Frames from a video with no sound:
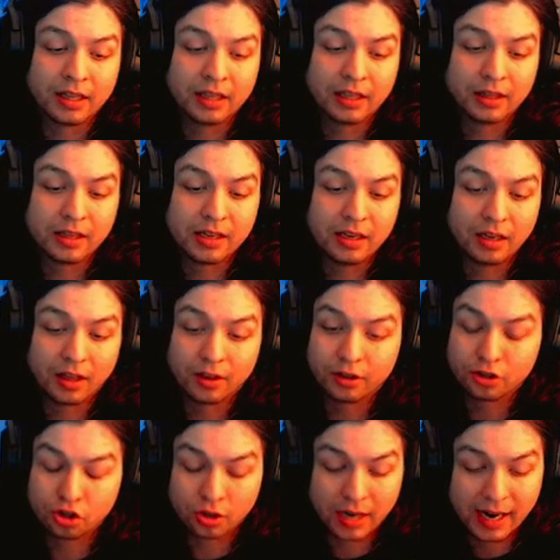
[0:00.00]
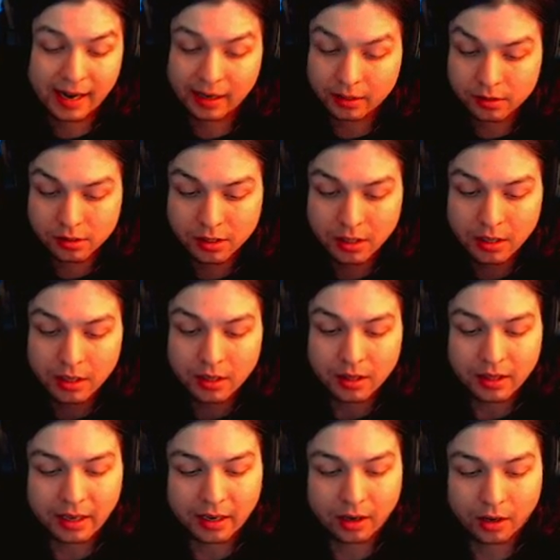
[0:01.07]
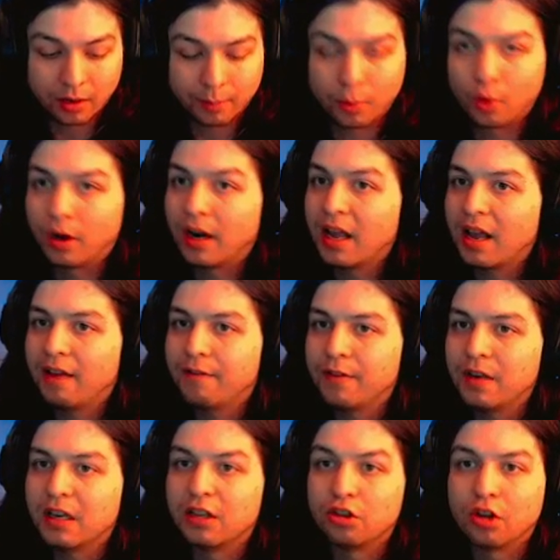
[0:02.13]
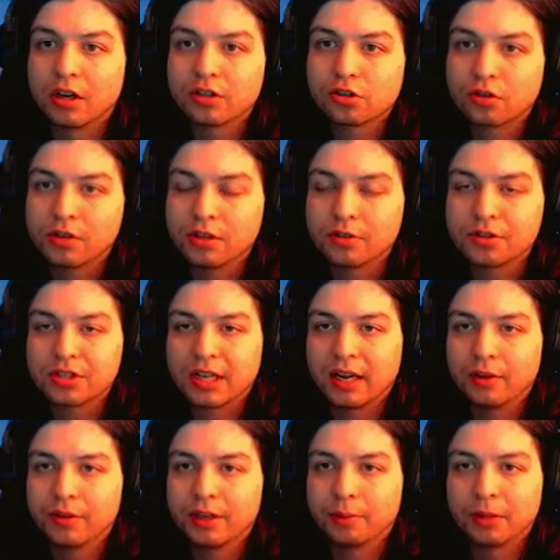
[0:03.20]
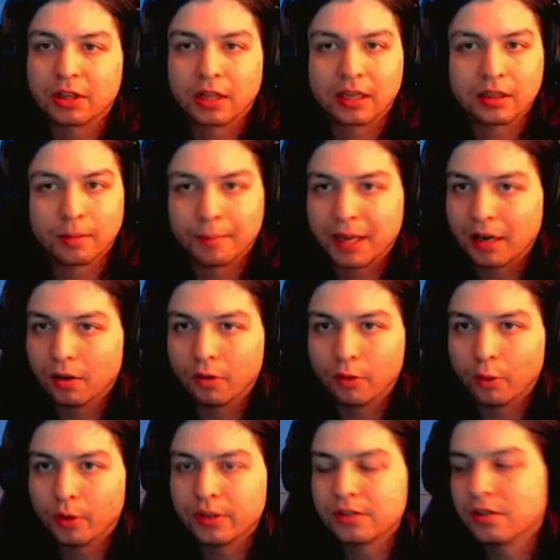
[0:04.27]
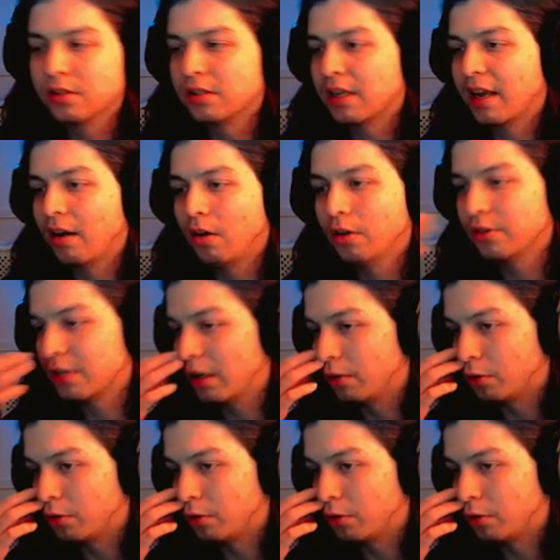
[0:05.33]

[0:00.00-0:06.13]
then the other tracks that are more heavy, industrial sounding with like the metal noises, they all sound